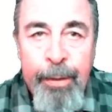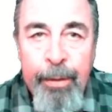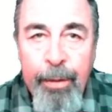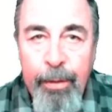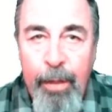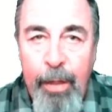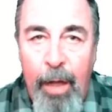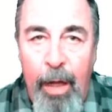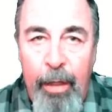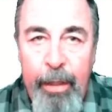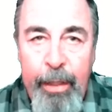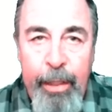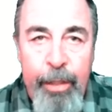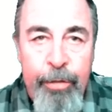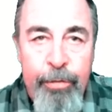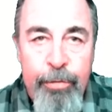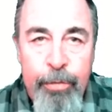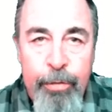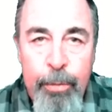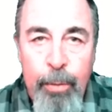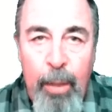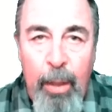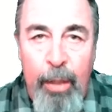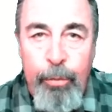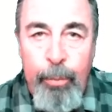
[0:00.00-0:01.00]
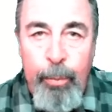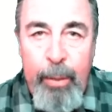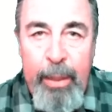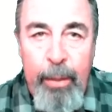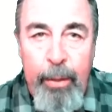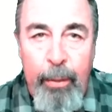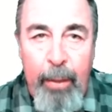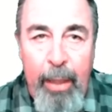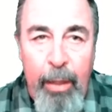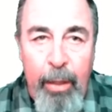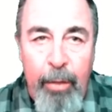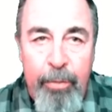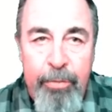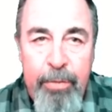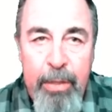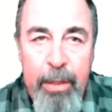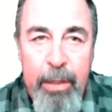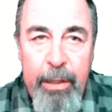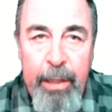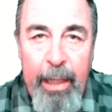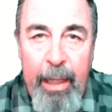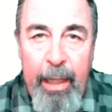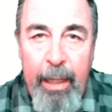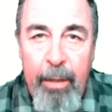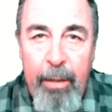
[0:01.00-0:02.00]
Log into Arduino IoT
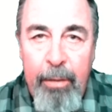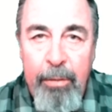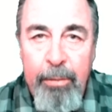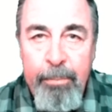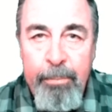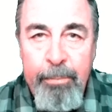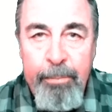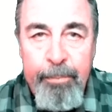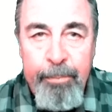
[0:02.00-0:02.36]
Cloud,